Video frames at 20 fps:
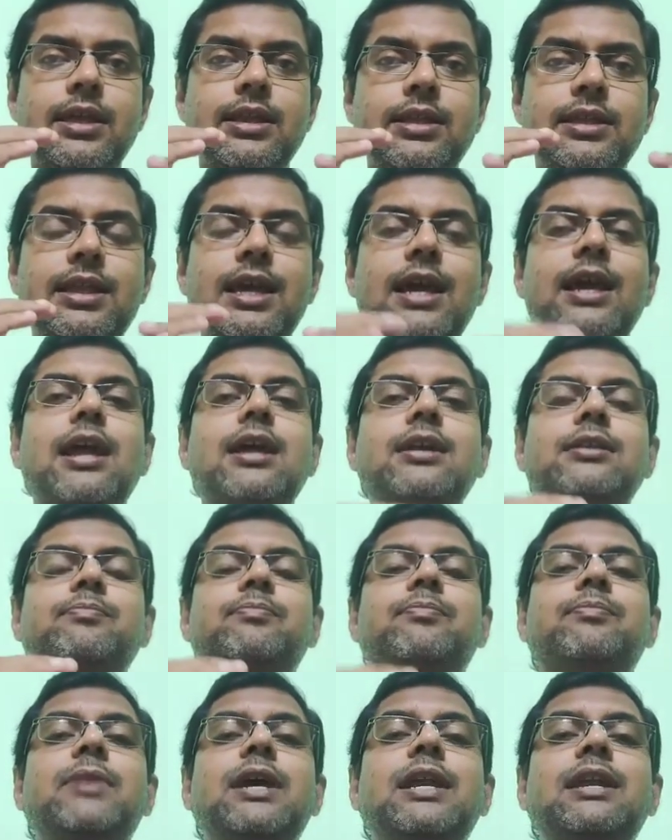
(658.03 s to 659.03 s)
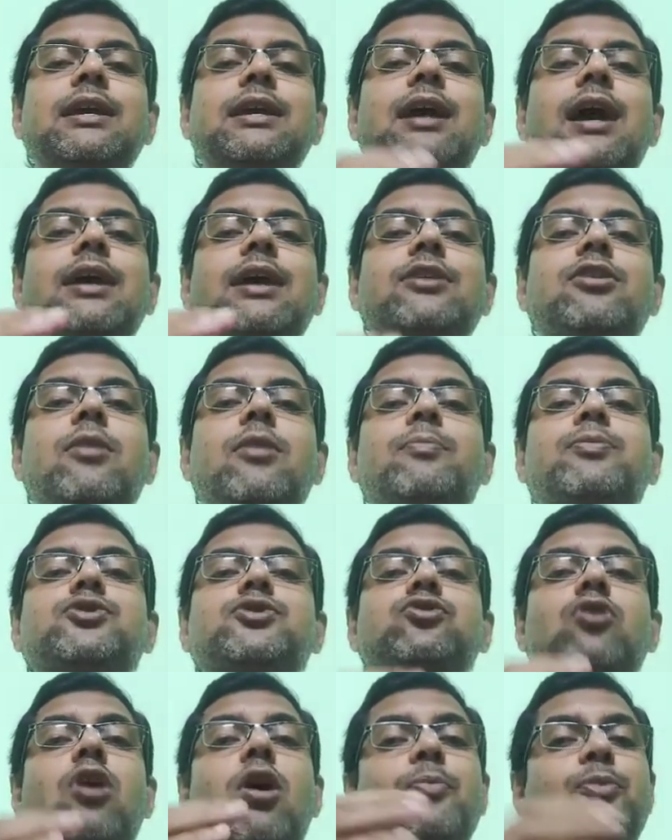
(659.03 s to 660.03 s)
there are many kind of
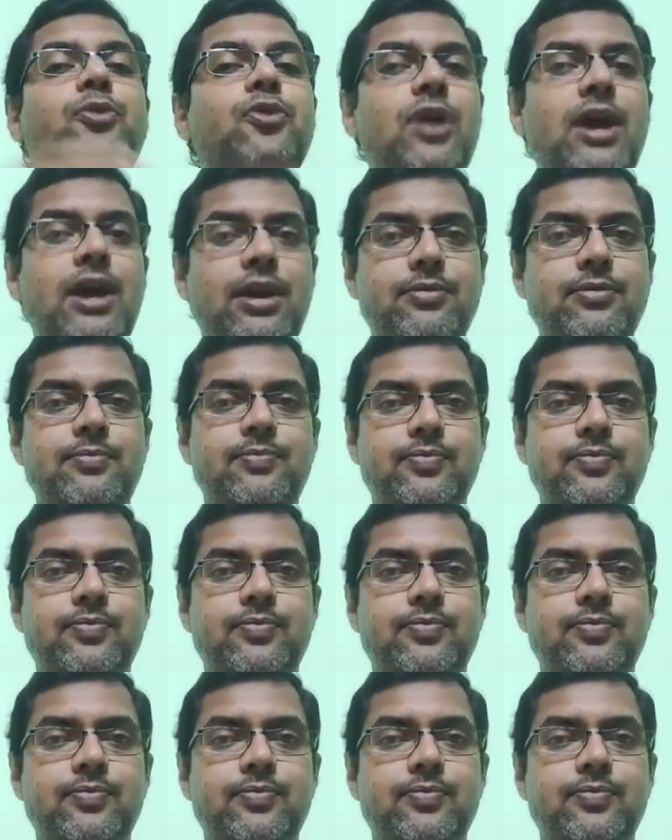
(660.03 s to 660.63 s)
software